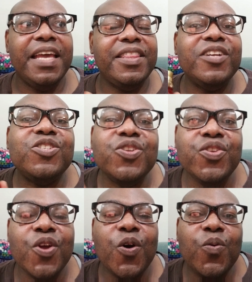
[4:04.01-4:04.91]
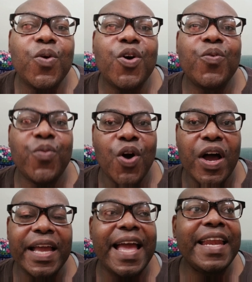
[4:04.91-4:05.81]
There's no
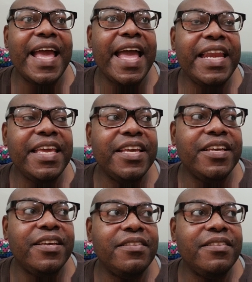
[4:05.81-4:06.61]
wrong. And any,